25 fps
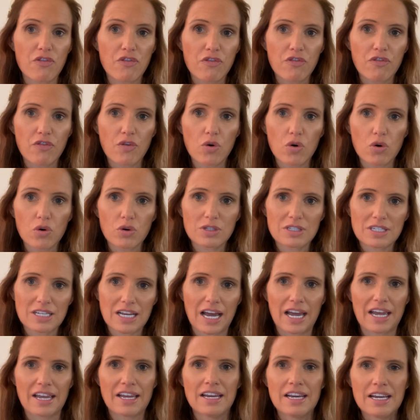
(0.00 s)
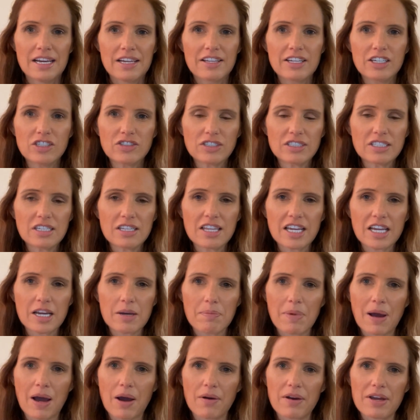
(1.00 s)
Forte. The interesting thing
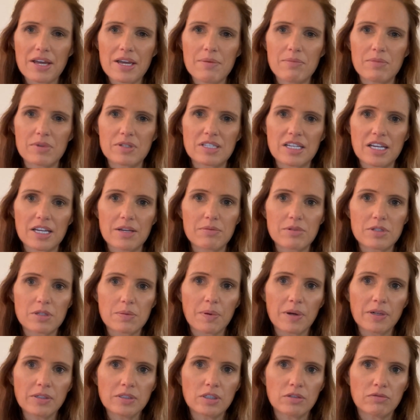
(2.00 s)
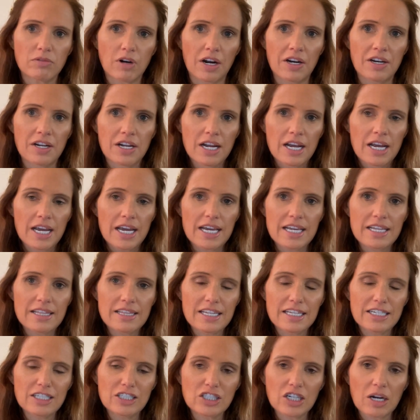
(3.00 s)
about him is that he was supposed to run in
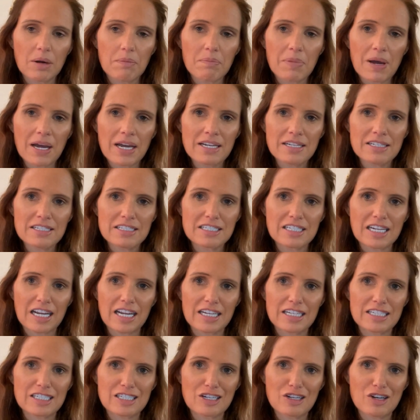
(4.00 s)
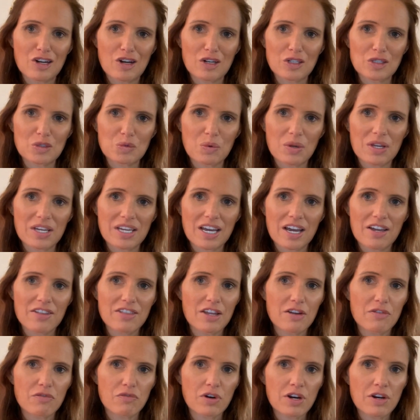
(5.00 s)
the Champagne Stakes last weekend.
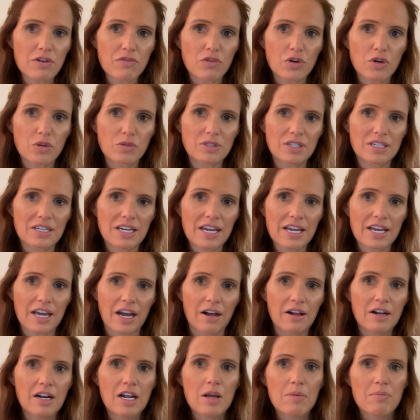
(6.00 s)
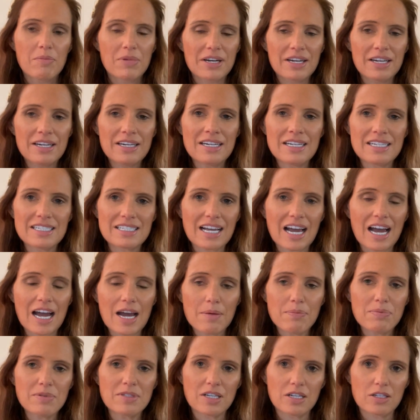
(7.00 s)
They've rerouted here, but in his
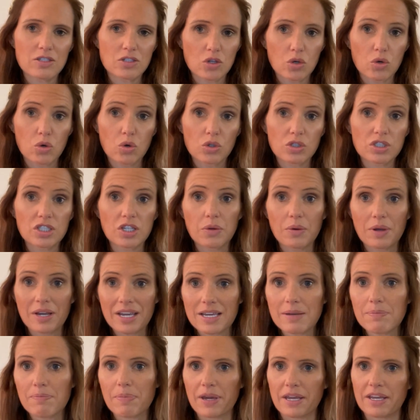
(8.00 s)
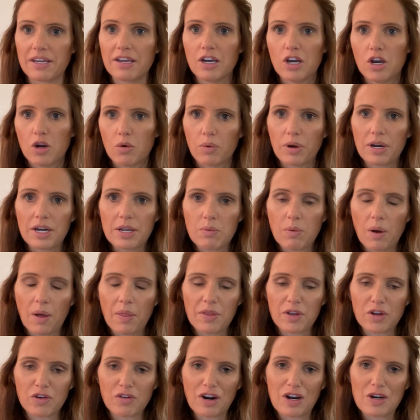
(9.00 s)
absence, a horse who he beat when he won
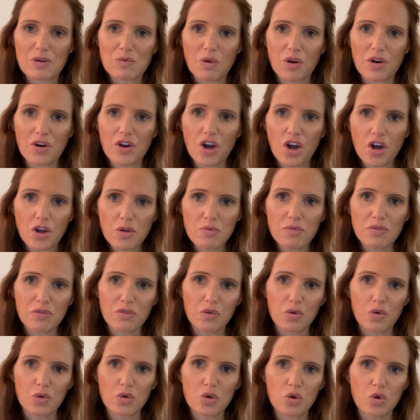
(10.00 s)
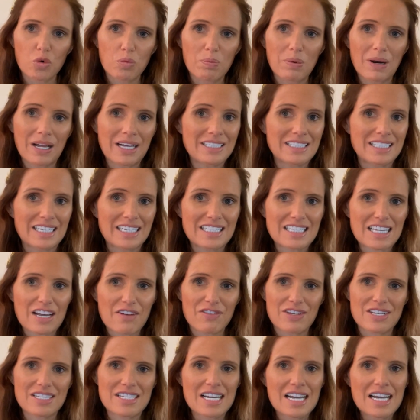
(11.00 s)
the Grade 1 Hopeful called Blazing
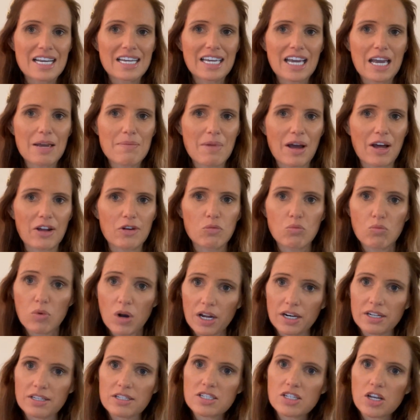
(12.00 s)
Sevens came out and won.